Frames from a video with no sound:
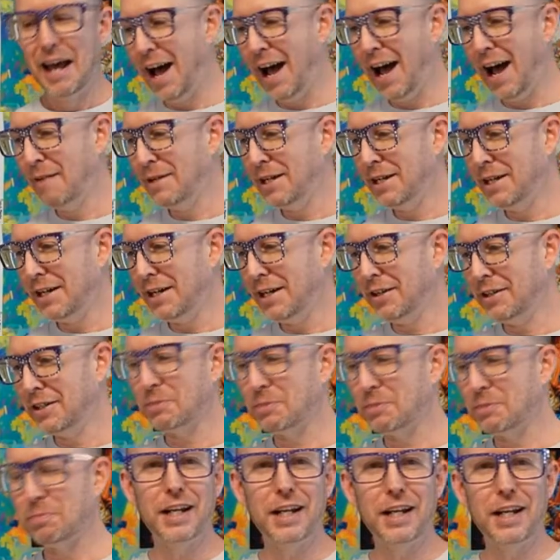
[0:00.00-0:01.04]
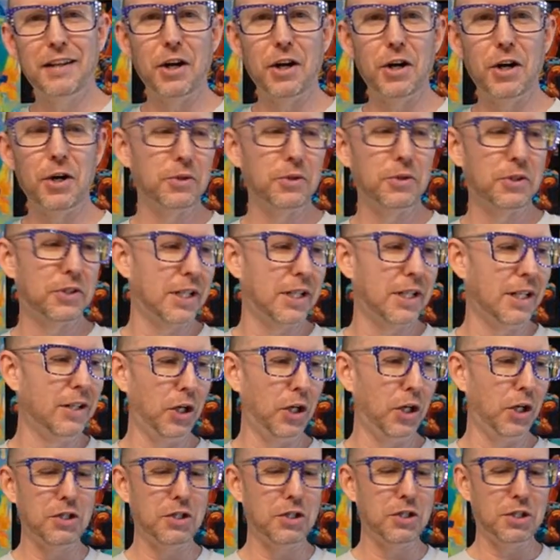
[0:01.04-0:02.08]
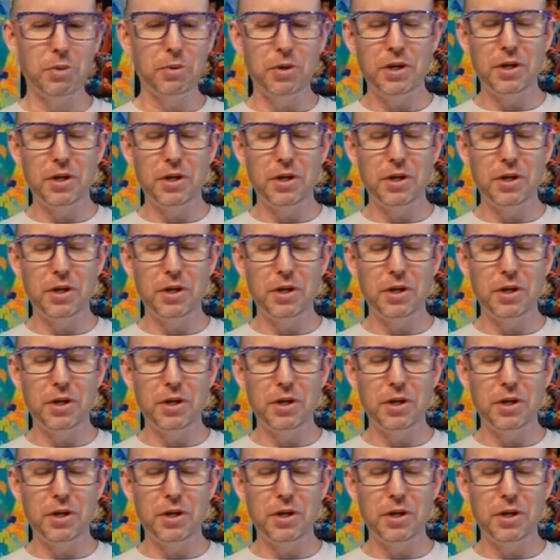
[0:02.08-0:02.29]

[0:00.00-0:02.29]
I'm here to just play the host and show you some